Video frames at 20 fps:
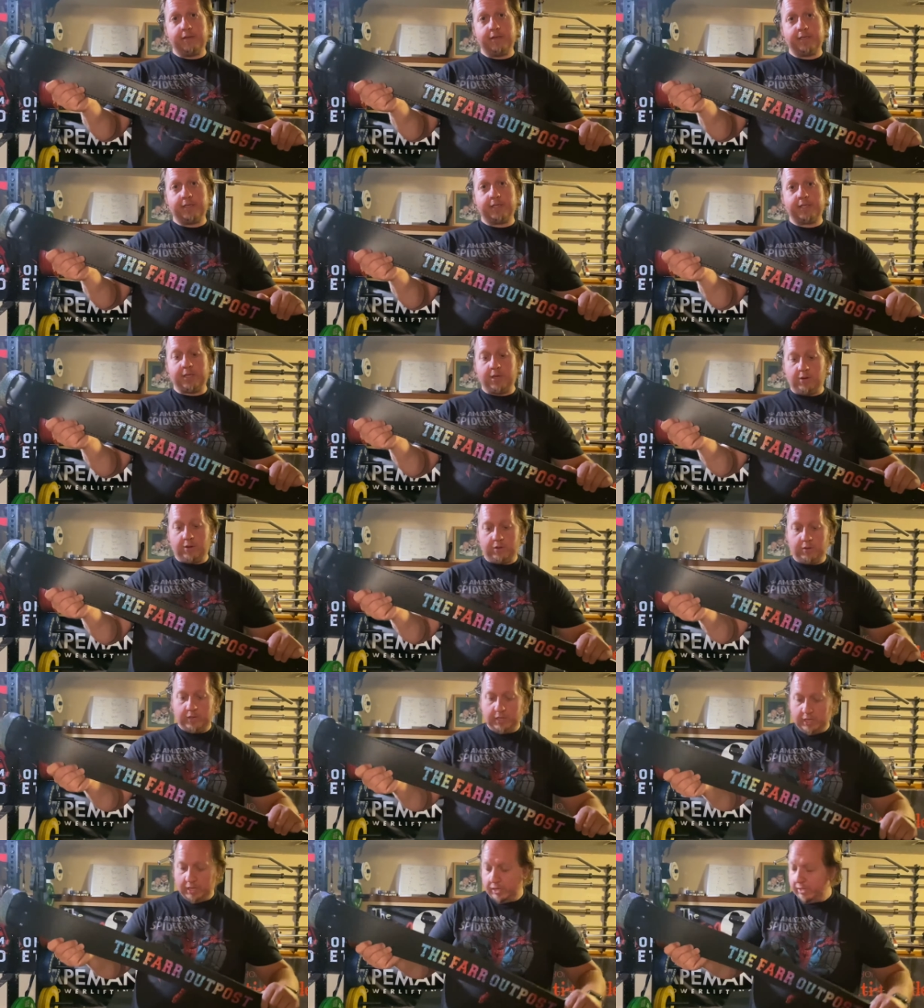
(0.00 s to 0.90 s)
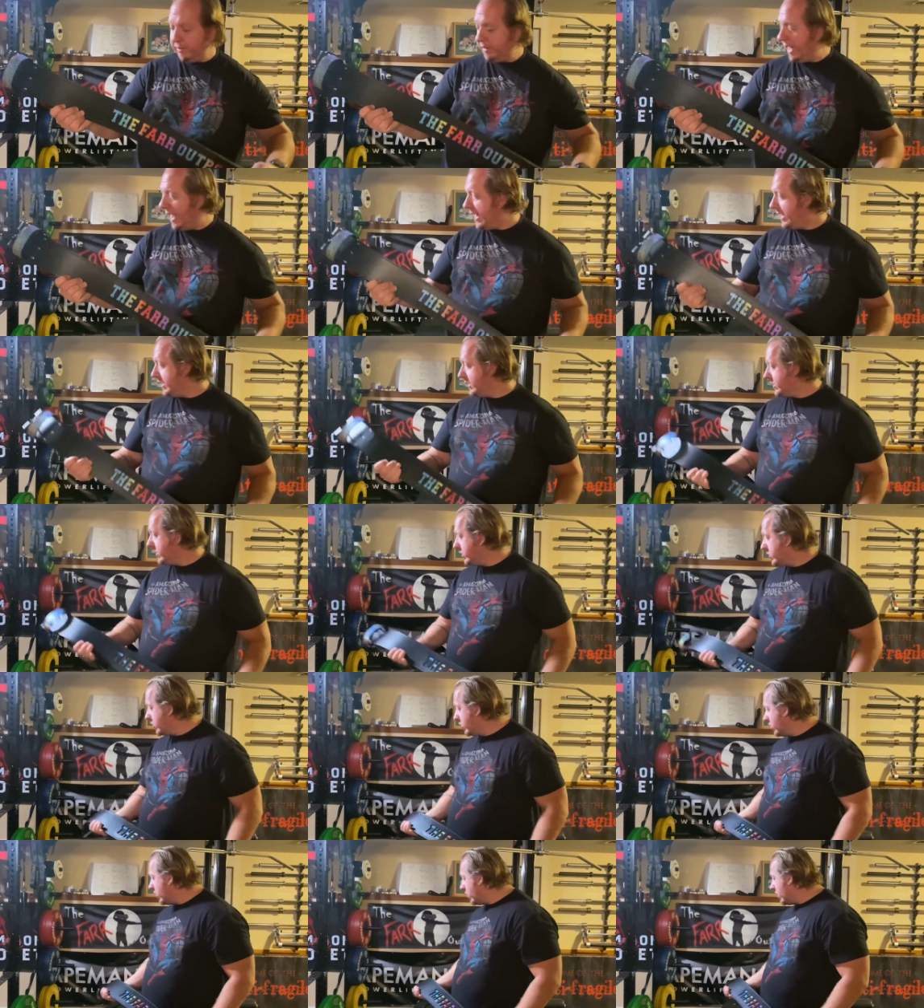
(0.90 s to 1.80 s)
So that is the
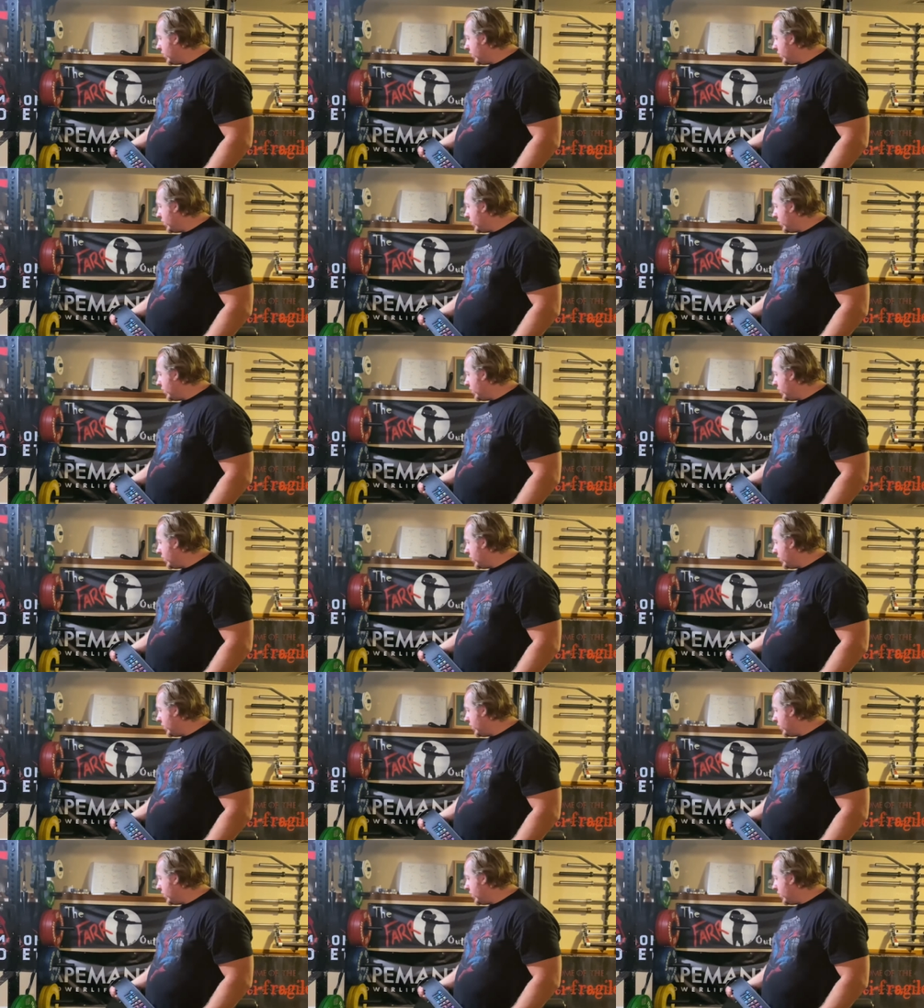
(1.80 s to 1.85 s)
tour